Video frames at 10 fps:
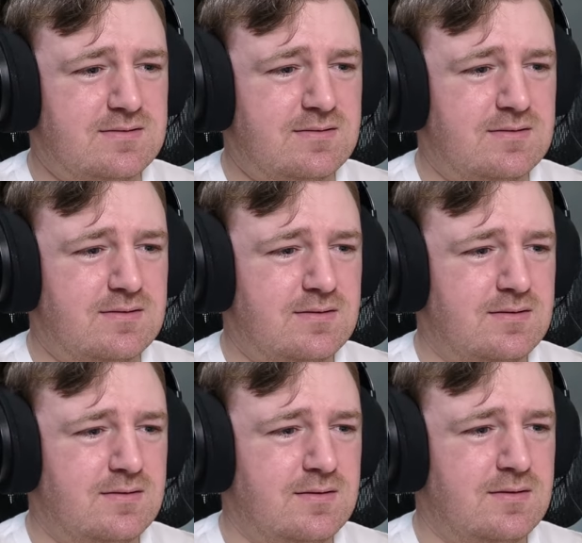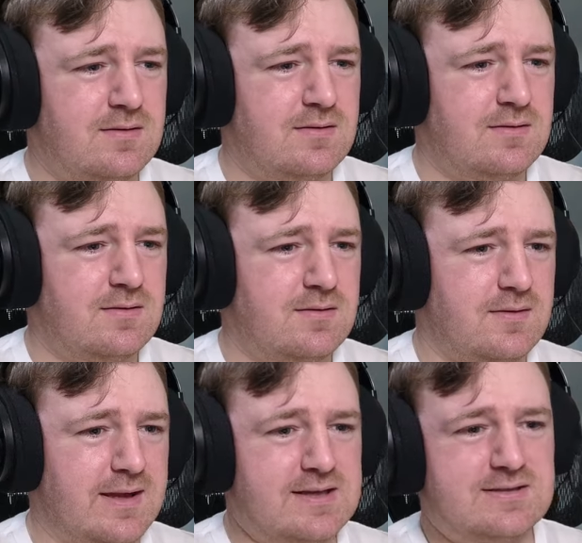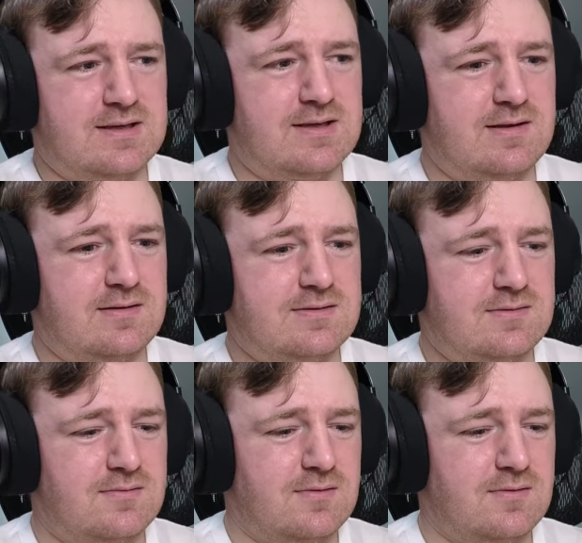Like, it's like he,